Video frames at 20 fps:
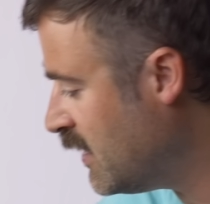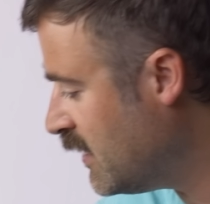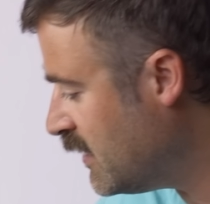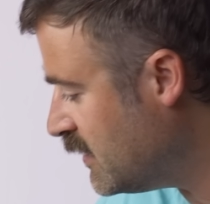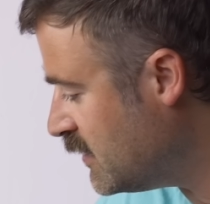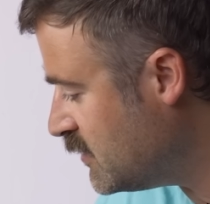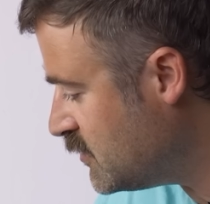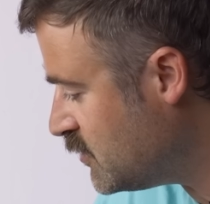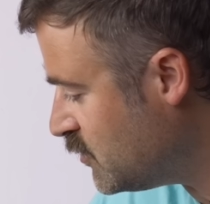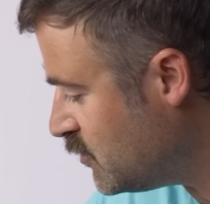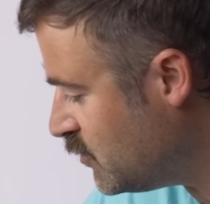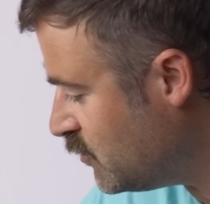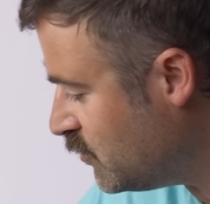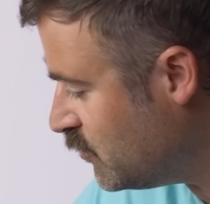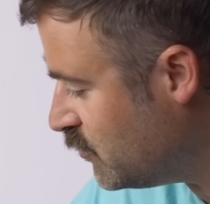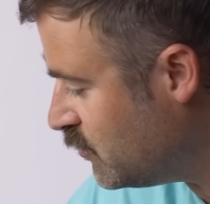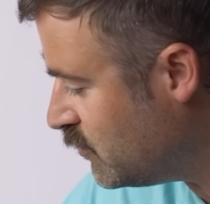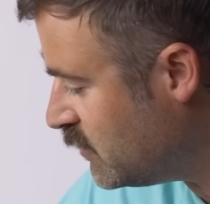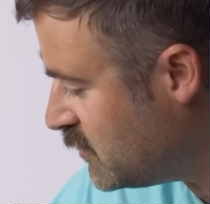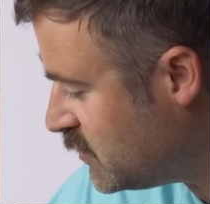is
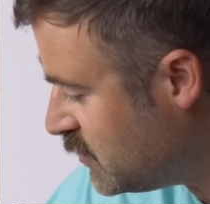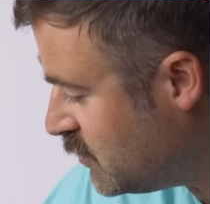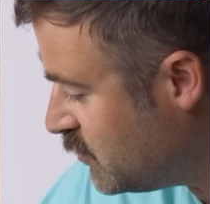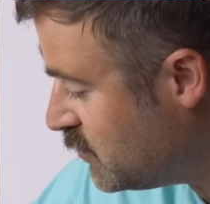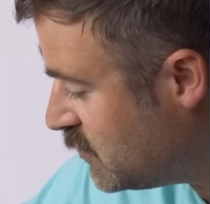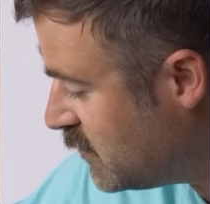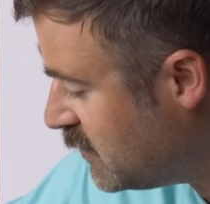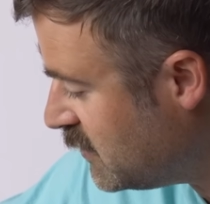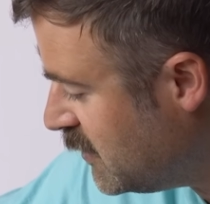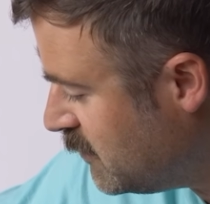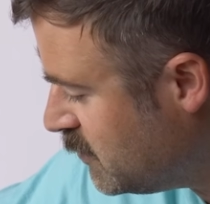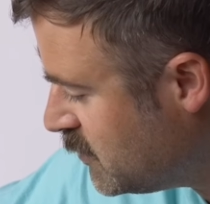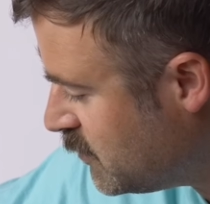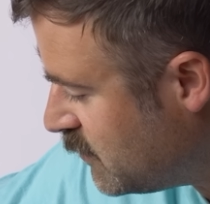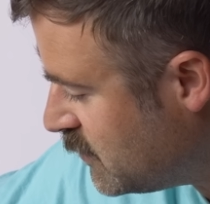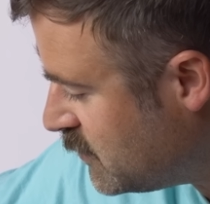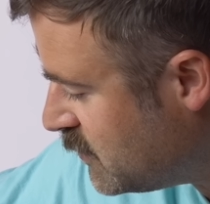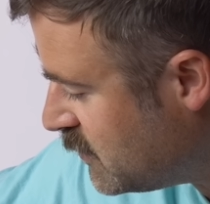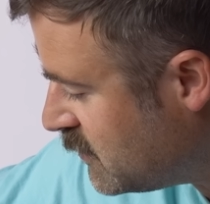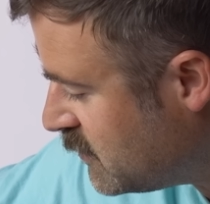to use the dip
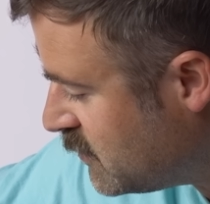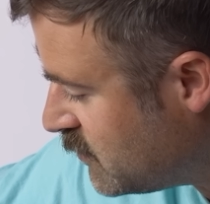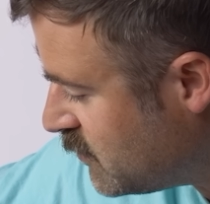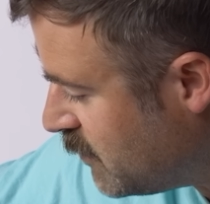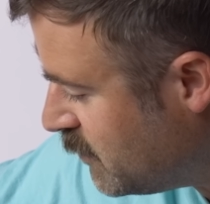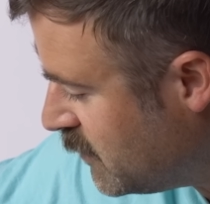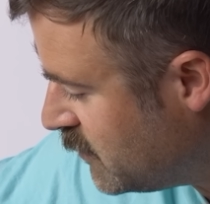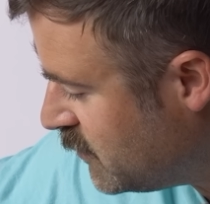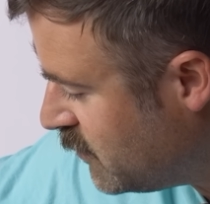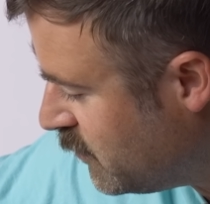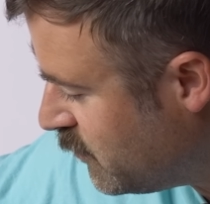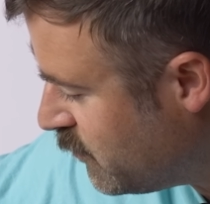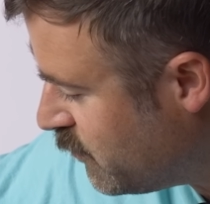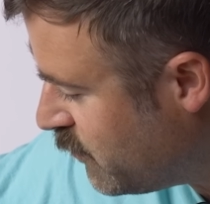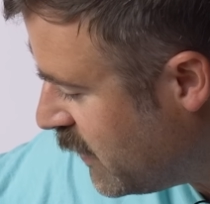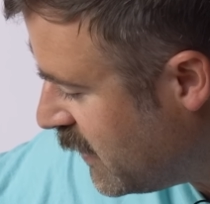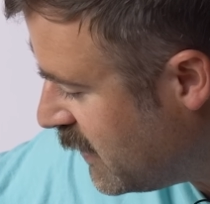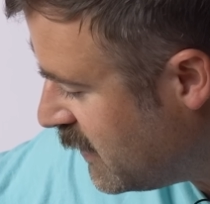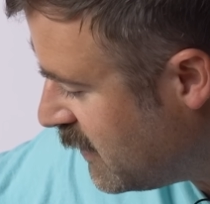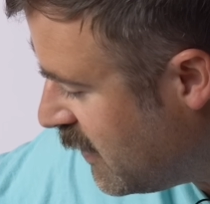switches. So I'm going to turn
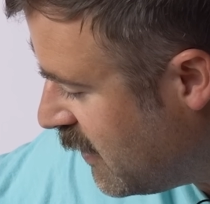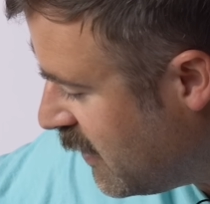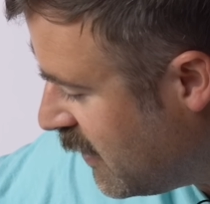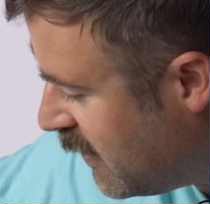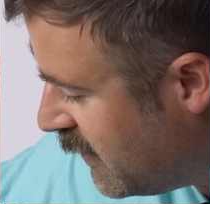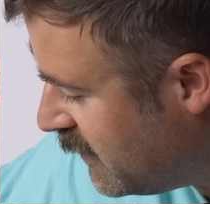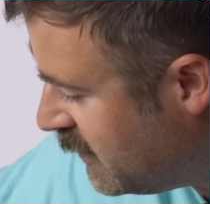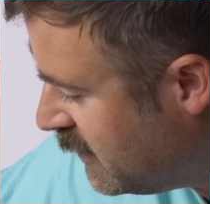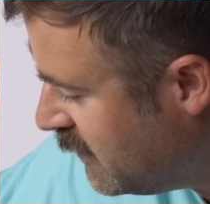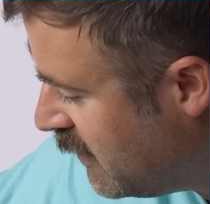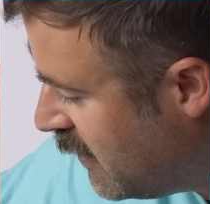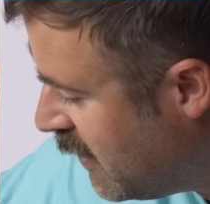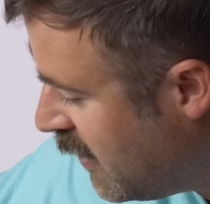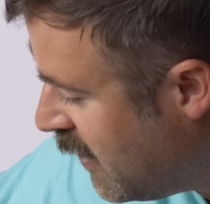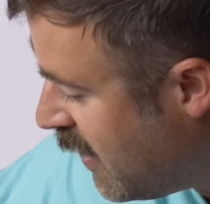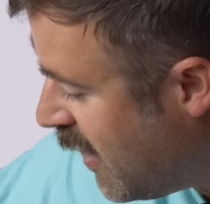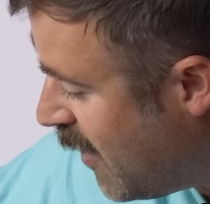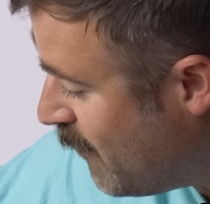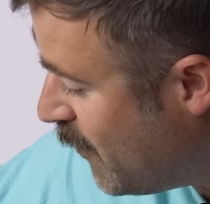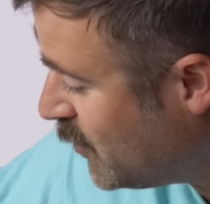rate on.
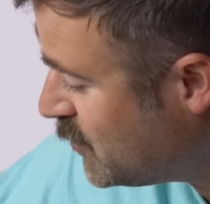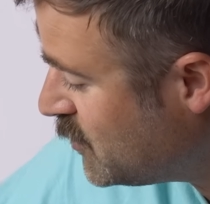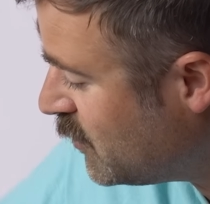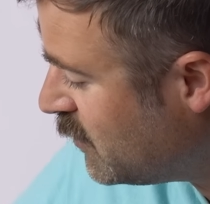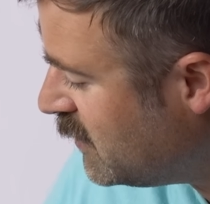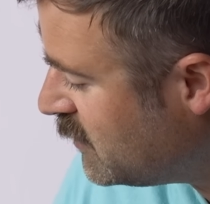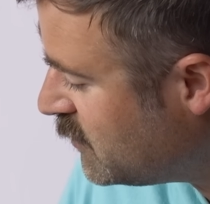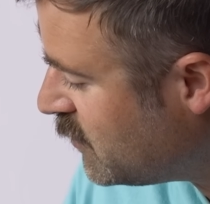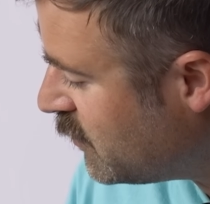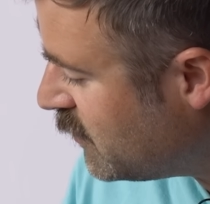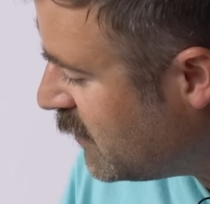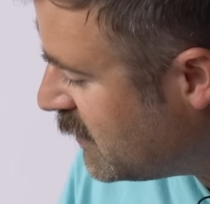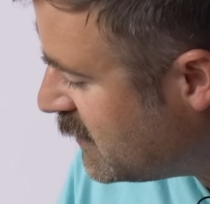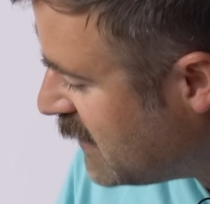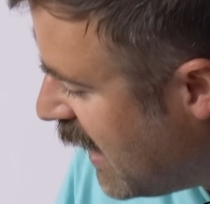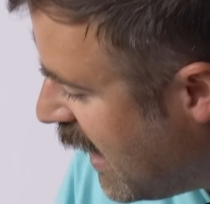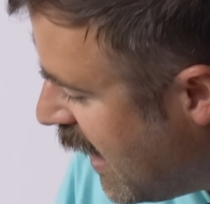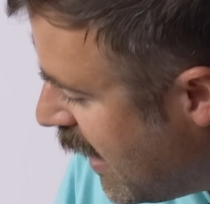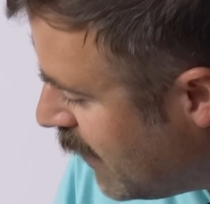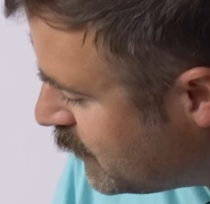I'm also going to turn the
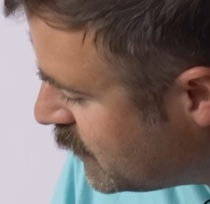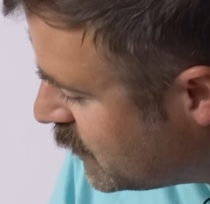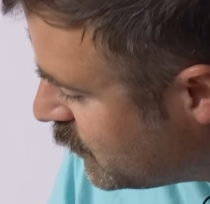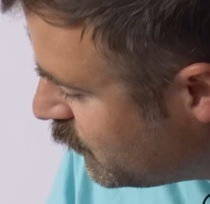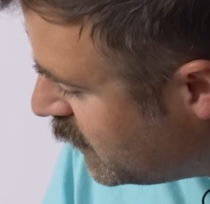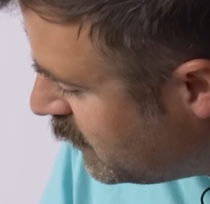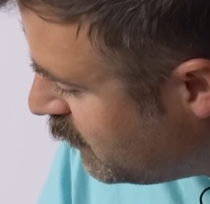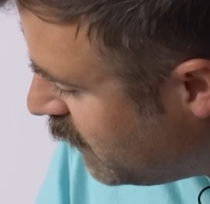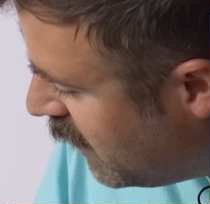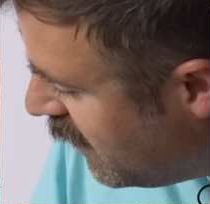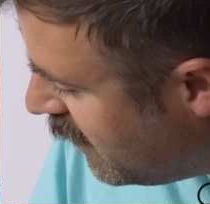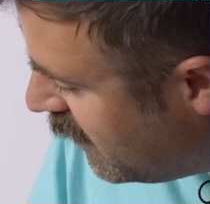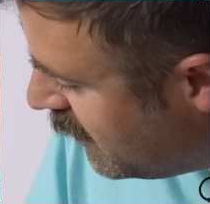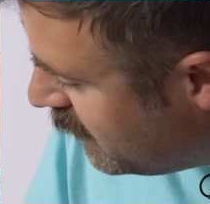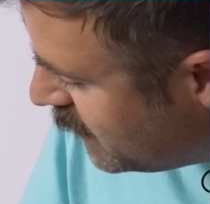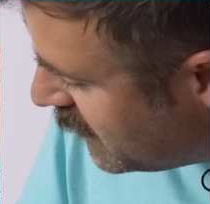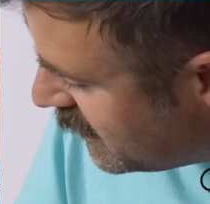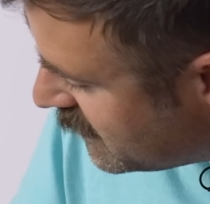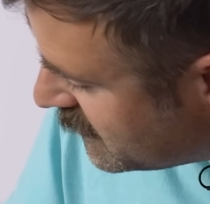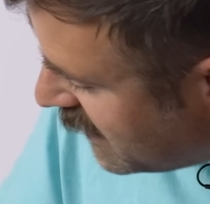top sweep
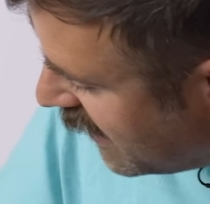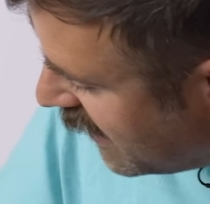on because